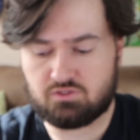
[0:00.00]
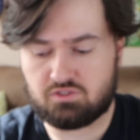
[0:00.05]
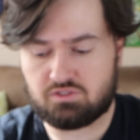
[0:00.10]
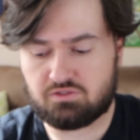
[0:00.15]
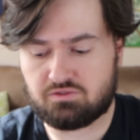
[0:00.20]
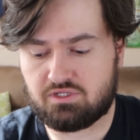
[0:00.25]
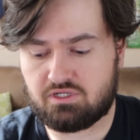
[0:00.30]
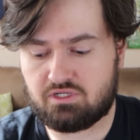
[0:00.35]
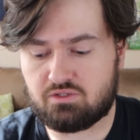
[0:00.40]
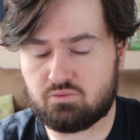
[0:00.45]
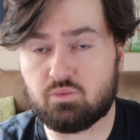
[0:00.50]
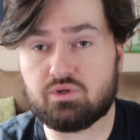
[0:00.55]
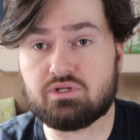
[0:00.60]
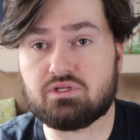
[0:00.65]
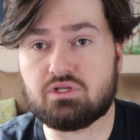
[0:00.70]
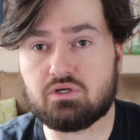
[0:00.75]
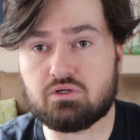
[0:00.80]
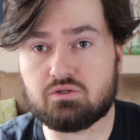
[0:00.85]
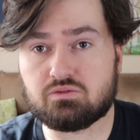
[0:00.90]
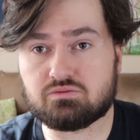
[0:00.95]
You need
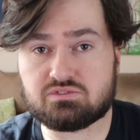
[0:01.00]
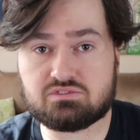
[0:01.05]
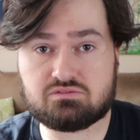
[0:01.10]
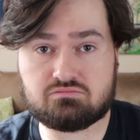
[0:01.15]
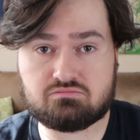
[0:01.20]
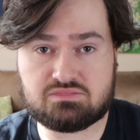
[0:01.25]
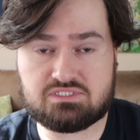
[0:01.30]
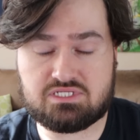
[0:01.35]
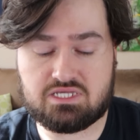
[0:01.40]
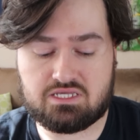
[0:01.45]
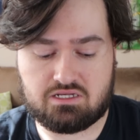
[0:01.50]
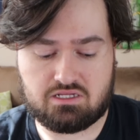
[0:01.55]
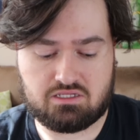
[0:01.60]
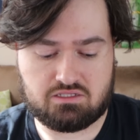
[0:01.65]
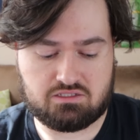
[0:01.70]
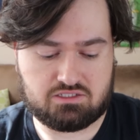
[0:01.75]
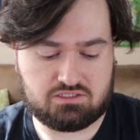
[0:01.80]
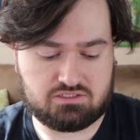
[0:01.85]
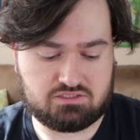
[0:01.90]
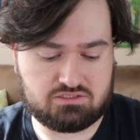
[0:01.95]
Windows 10
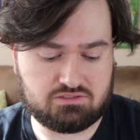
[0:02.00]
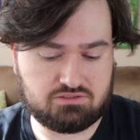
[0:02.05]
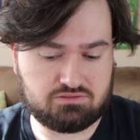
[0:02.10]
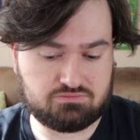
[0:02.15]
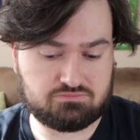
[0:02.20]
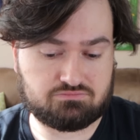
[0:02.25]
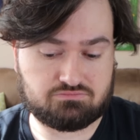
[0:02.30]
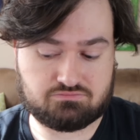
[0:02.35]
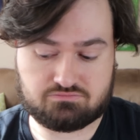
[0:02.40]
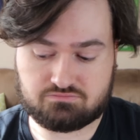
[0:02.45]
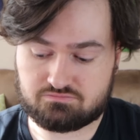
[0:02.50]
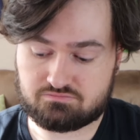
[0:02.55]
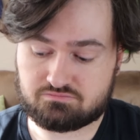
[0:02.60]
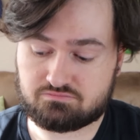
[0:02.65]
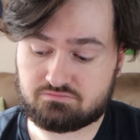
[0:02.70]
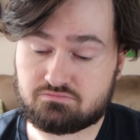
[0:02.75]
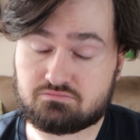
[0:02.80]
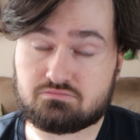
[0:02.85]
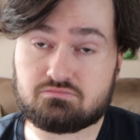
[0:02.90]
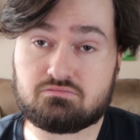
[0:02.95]
at least.
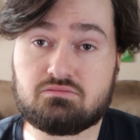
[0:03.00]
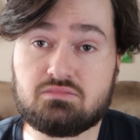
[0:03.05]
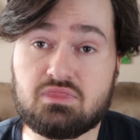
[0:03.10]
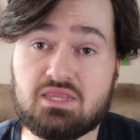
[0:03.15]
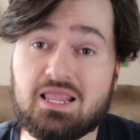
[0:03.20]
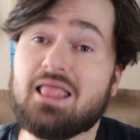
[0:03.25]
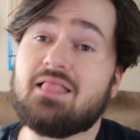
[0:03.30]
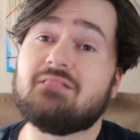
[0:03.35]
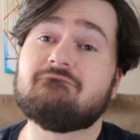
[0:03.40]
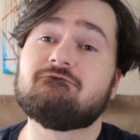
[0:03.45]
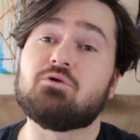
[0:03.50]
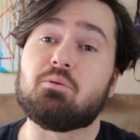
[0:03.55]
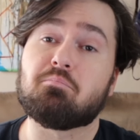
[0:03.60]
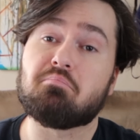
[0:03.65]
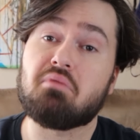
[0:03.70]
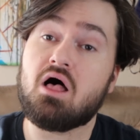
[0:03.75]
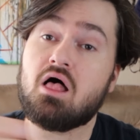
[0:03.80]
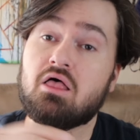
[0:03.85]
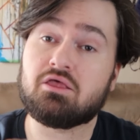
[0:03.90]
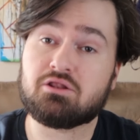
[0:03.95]
If you're
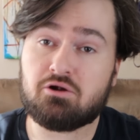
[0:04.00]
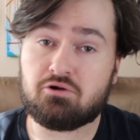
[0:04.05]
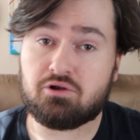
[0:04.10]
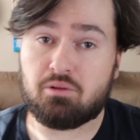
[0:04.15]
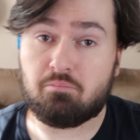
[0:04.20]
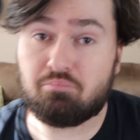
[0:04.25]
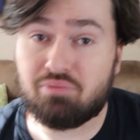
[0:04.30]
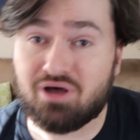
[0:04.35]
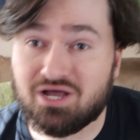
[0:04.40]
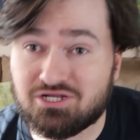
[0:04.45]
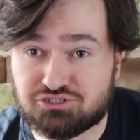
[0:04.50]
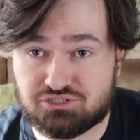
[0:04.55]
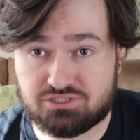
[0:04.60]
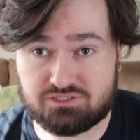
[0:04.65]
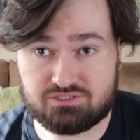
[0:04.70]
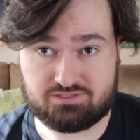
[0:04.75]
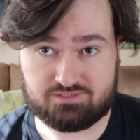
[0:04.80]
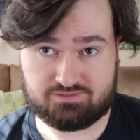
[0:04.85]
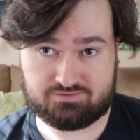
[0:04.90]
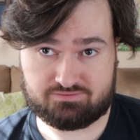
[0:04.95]
balling on a
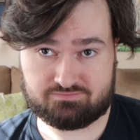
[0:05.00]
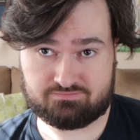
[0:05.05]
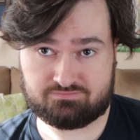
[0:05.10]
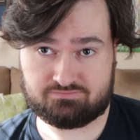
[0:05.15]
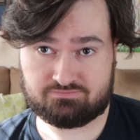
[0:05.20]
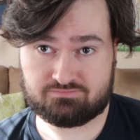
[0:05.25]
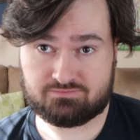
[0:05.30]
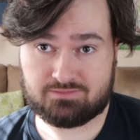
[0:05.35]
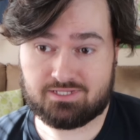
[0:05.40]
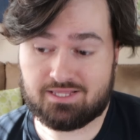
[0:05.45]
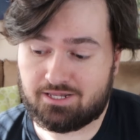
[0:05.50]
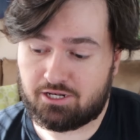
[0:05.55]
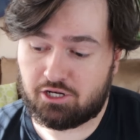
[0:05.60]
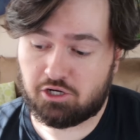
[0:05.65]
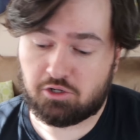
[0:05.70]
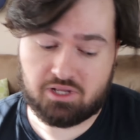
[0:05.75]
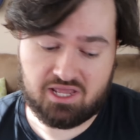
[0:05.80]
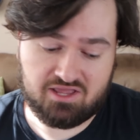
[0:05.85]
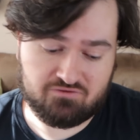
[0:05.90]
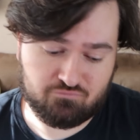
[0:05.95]
budget and you
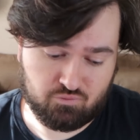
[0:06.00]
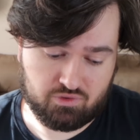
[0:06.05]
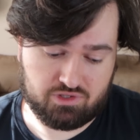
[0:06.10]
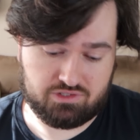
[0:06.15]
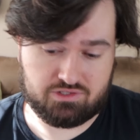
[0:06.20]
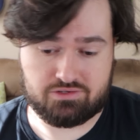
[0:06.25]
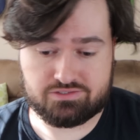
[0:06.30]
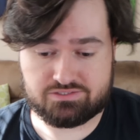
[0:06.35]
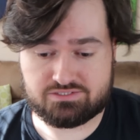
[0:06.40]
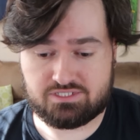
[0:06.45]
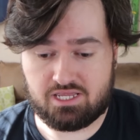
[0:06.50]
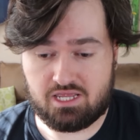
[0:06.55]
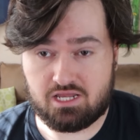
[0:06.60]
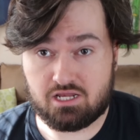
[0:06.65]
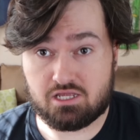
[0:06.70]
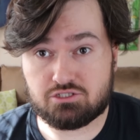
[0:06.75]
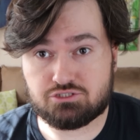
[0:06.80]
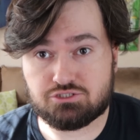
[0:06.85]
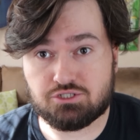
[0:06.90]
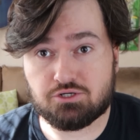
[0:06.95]
don't have Windows
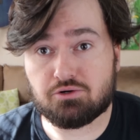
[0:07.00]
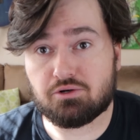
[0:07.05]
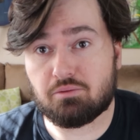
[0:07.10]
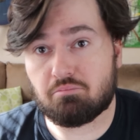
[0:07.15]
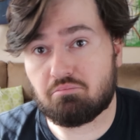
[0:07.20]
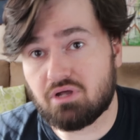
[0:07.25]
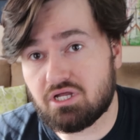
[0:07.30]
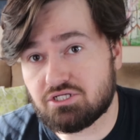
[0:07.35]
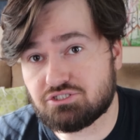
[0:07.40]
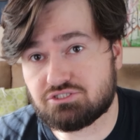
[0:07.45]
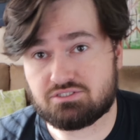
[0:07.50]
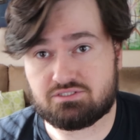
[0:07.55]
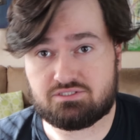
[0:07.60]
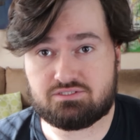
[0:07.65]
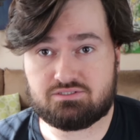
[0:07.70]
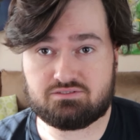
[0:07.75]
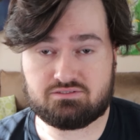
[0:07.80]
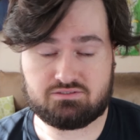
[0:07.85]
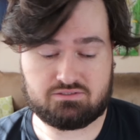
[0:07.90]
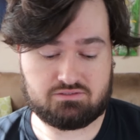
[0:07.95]
10 because you're on a
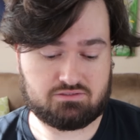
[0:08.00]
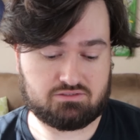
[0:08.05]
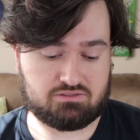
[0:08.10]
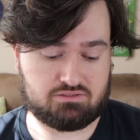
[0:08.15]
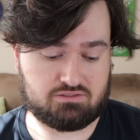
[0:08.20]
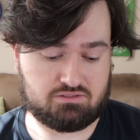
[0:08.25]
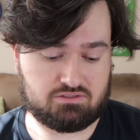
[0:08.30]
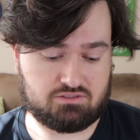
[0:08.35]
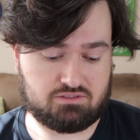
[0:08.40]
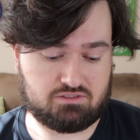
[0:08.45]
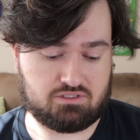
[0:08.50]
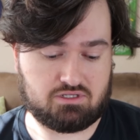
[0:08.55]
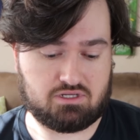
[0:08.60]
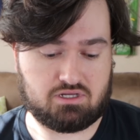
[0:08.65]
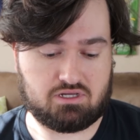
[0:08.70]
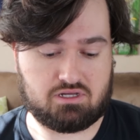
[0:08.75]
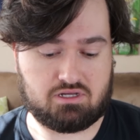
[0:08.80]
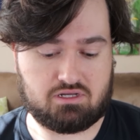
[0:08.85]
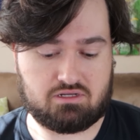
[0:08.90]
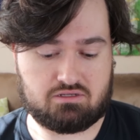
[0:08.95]
budget,
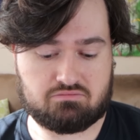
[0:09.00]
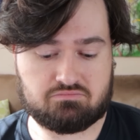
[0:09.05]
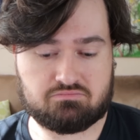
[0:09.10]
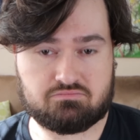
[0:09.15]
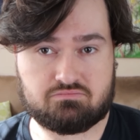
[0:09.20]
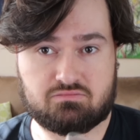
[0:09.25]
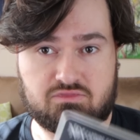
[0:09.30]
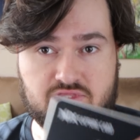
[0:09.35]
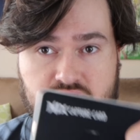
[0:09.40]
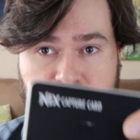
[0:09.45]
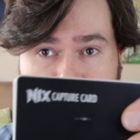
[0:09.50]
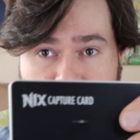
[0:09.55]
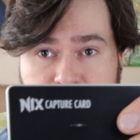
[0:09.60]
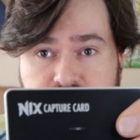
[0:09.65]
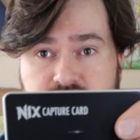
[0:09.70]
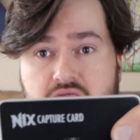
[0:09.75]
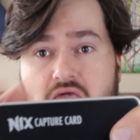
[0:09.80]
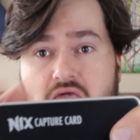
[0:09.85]
the Nix